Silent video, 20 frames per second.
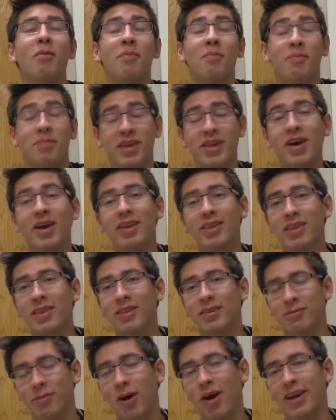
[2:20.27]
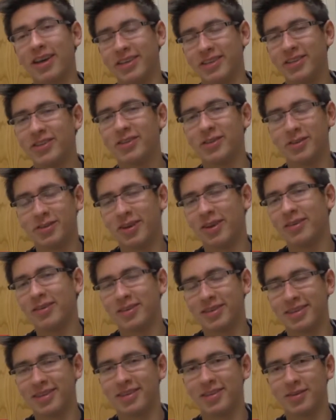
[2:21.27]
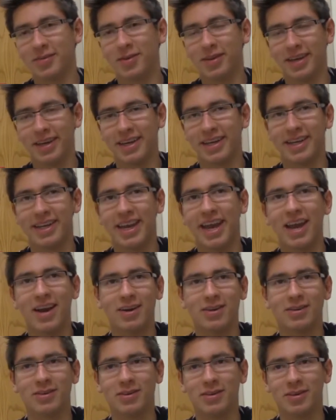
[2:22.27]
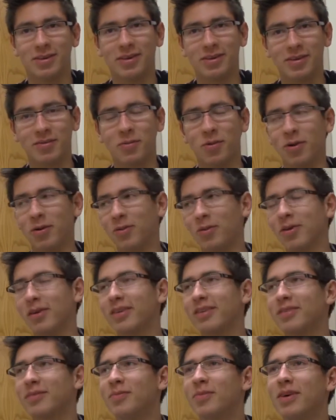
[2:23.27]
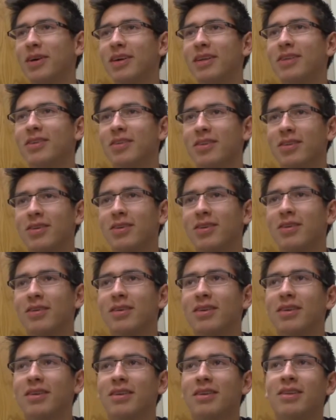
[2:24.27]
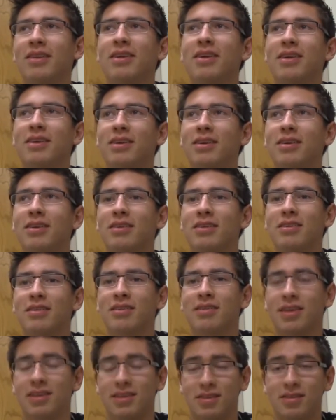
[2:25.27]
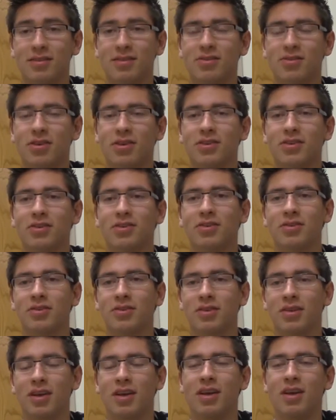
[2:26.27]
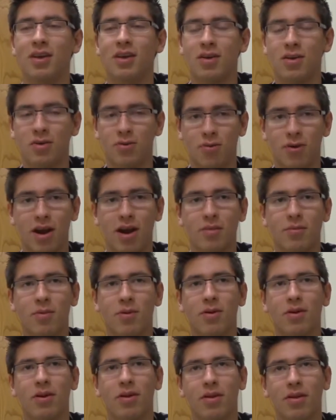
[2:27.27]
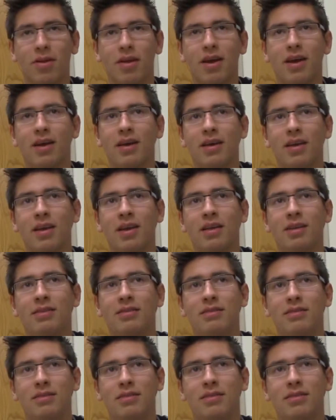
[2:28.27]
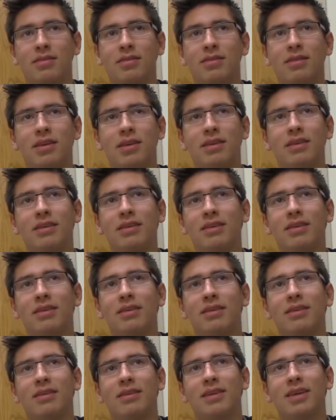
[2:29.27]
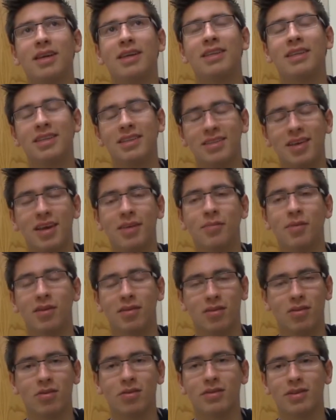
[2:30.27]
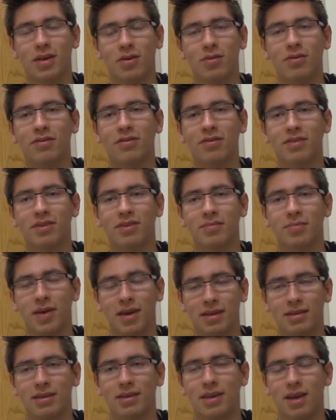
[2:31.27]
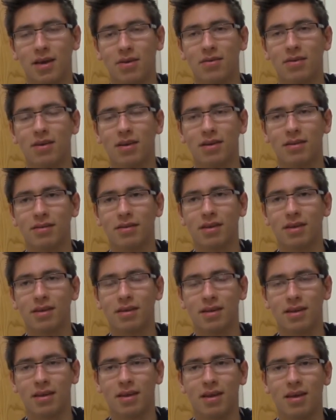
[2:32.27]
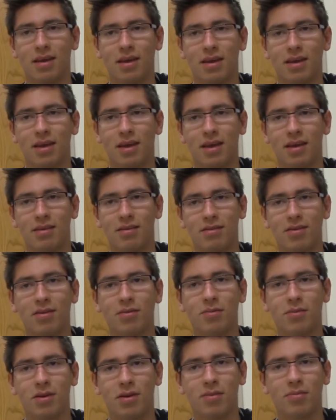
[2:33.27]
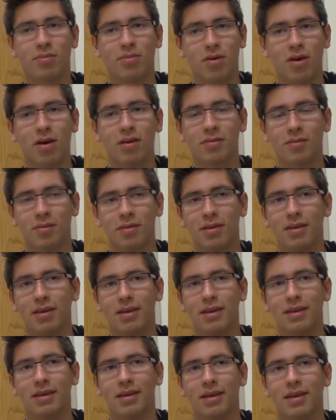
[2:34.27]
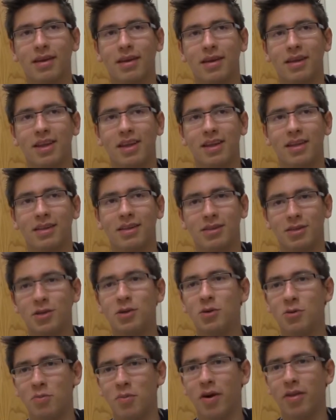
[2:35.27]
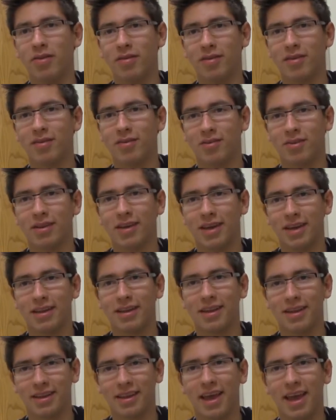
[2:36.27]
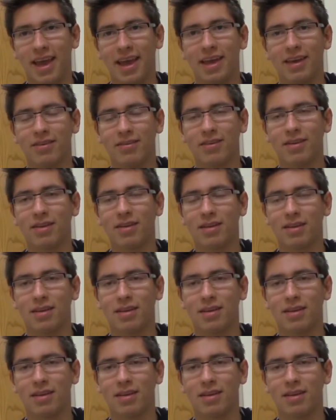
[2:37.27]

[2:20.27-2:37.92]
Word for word: well, beyond rock and juice, obviously, it took me like a day or two to learn the words, but to learn like sentence structure, grammar, and all that, it didn't it didn't take me as long as I would have expected nowadays. Like, it took me approximately like two months ish to get like the hang of it.